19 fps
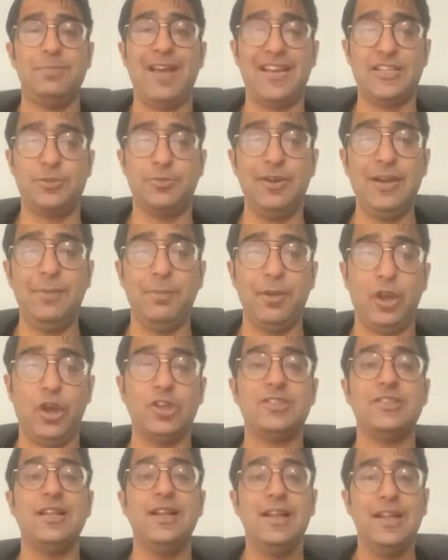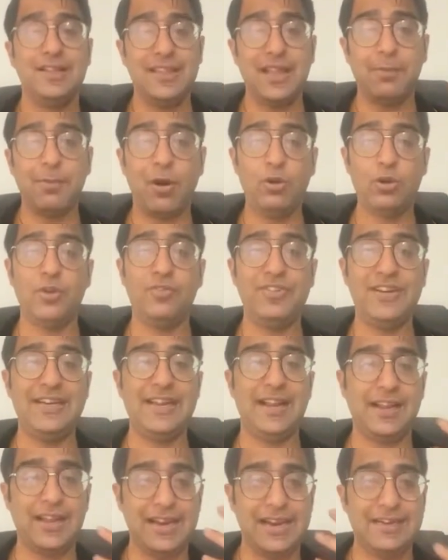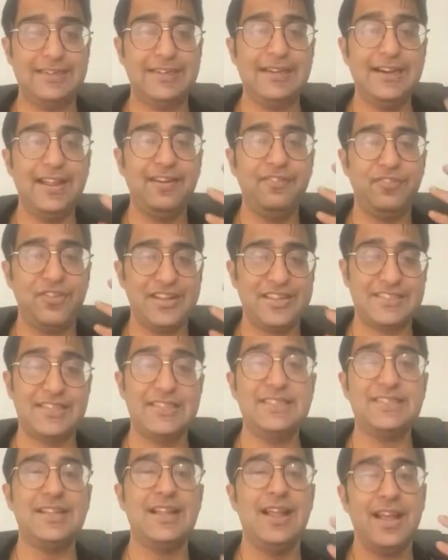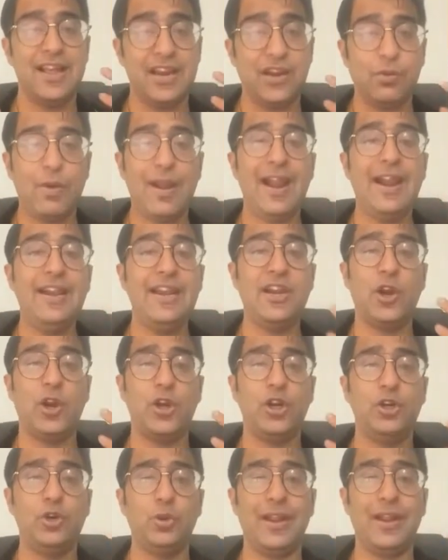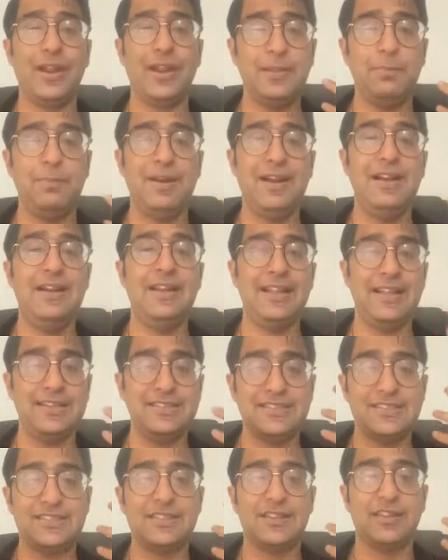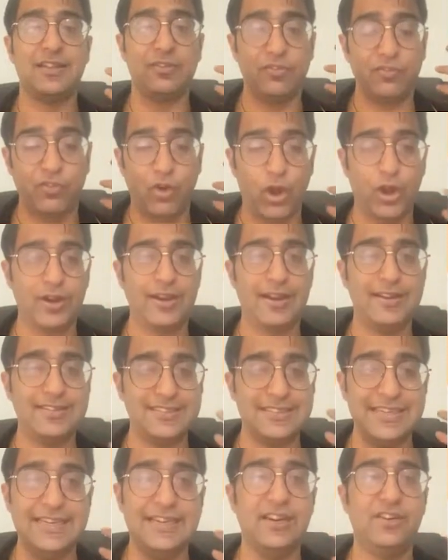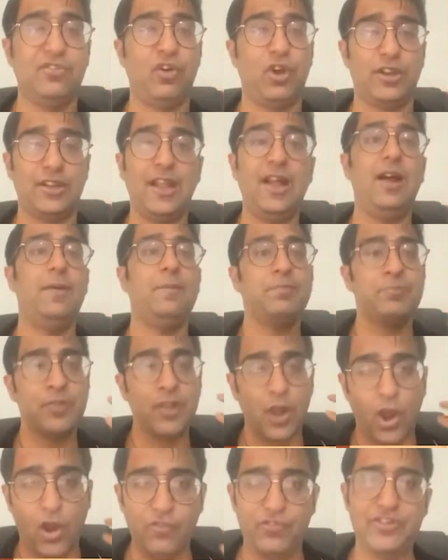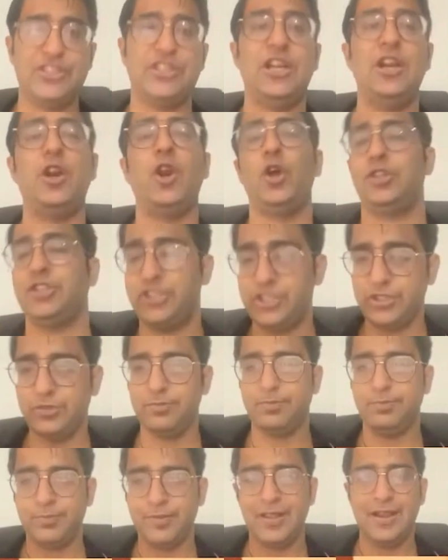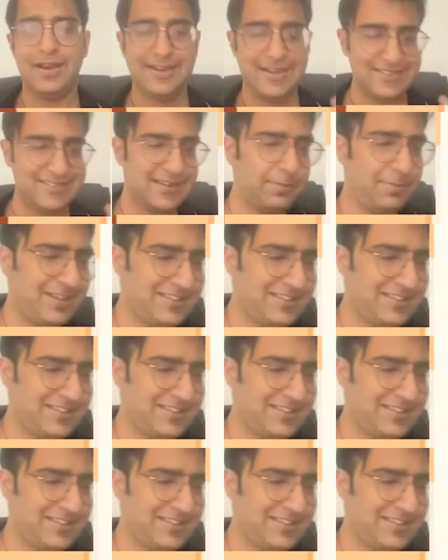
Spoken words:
management, because the amount of data collected and fixes required in order to get the build is needed for the official launch. Does that